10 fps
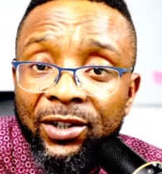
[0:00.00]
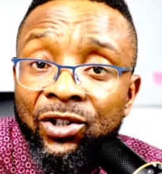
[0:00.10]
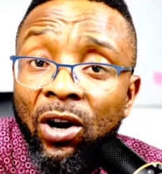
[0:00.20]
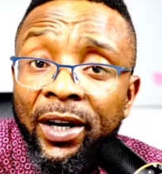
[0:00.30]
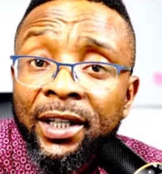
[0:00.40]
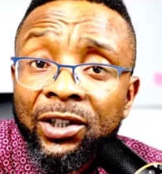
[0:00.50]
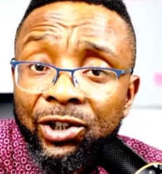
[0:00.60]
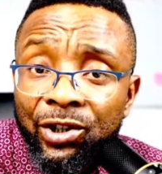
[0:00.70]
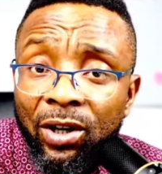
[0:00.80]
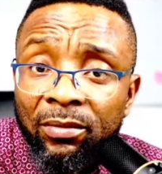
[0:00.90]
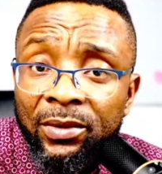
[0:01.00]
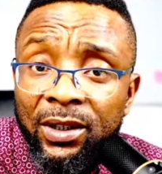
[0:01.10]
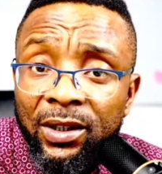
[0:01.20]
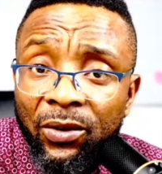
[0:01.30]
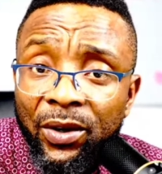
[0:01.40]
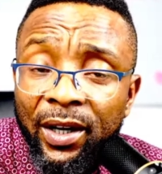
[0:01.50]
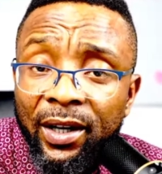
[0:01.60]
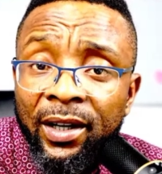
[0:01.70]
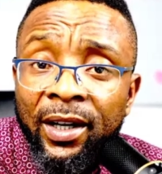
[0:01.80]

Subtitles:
talking drum, okay?